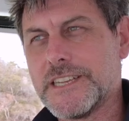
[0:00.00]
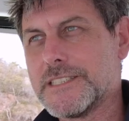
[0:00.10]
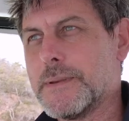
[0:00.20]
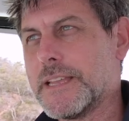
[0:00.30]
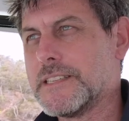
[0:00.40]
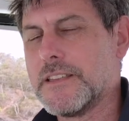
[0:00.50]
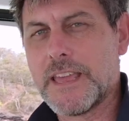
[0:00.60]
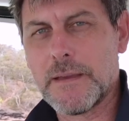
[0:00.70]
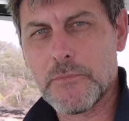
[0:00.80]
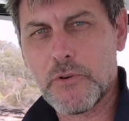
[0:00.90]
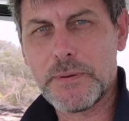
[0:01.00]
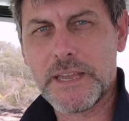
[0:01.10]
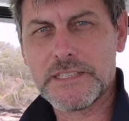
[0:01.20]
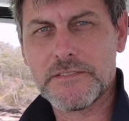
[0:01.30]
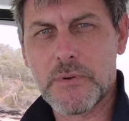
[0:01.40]
just means you get more
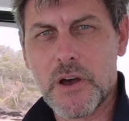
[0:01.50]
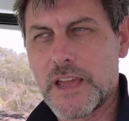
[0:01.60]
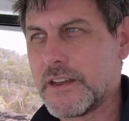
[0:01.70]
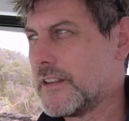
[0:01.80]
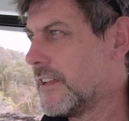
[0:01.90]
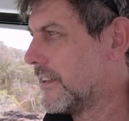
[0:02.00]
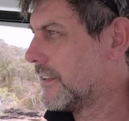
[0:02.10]
peace of mind.